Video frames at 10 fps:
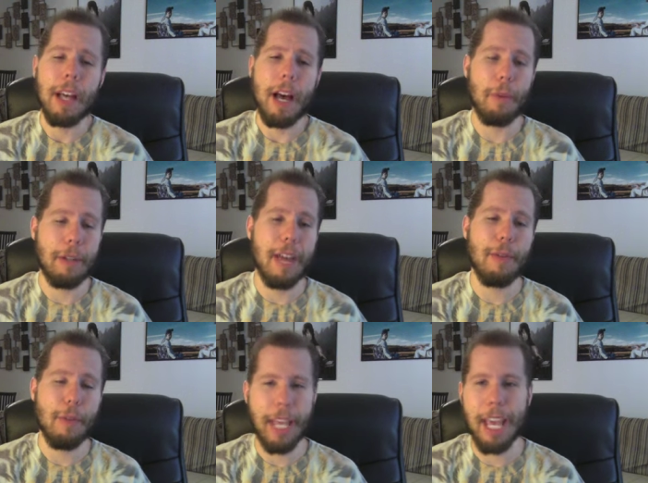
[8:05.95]
Uh, when
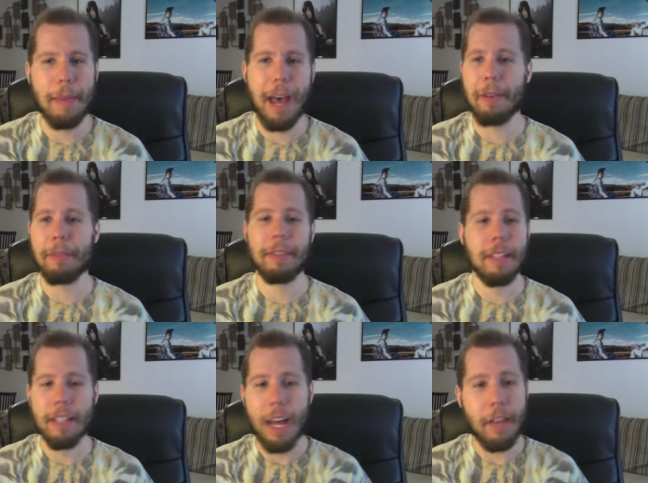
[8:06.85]
Neville came out,
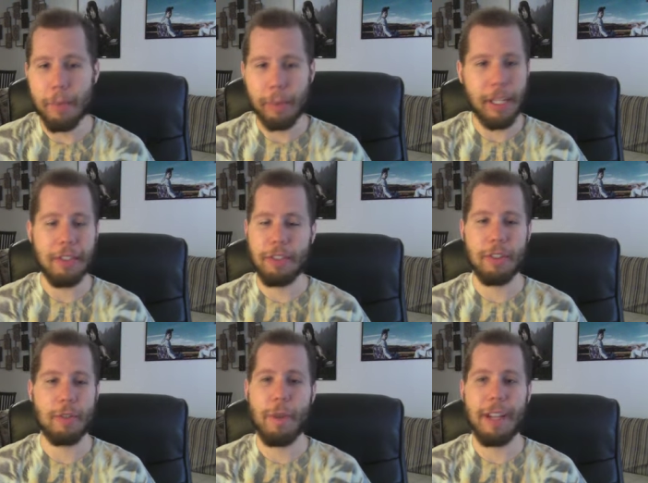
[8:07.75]
uh, the place
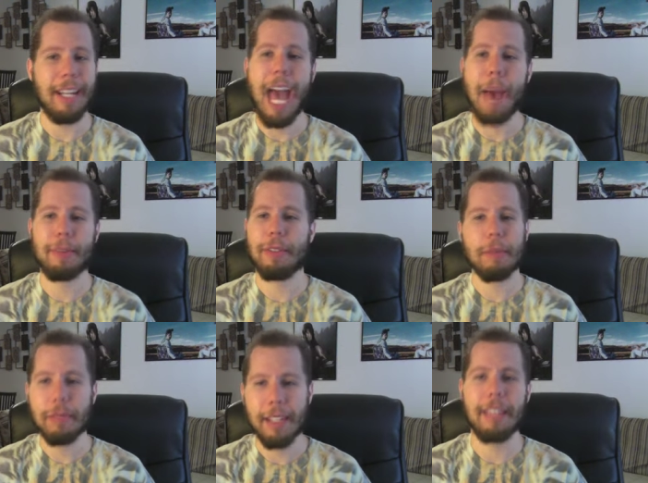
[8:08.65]
just went
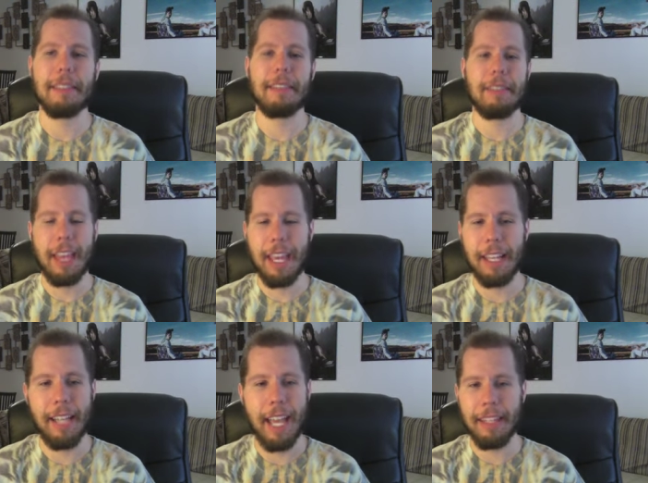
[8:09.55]
absolutely
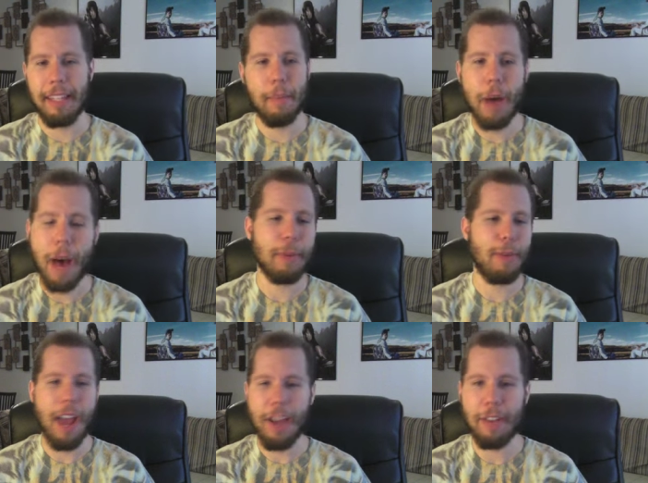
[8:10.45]
insane, and they popped
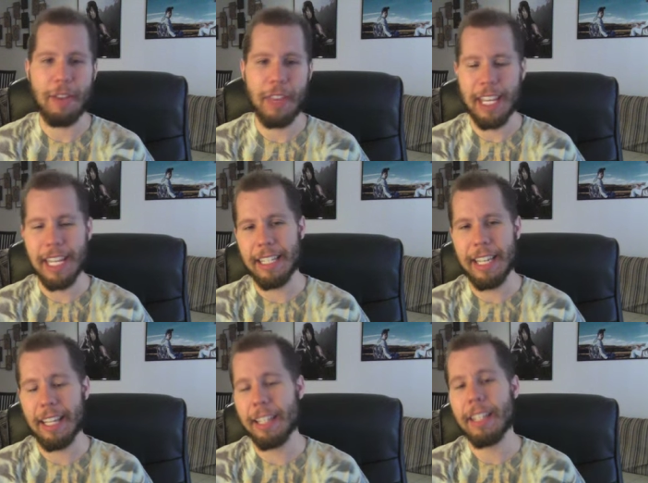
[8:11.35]
for everything he
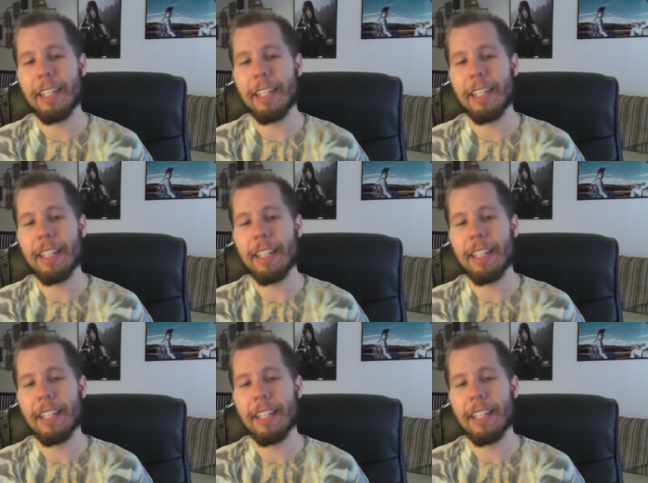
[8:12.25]
did.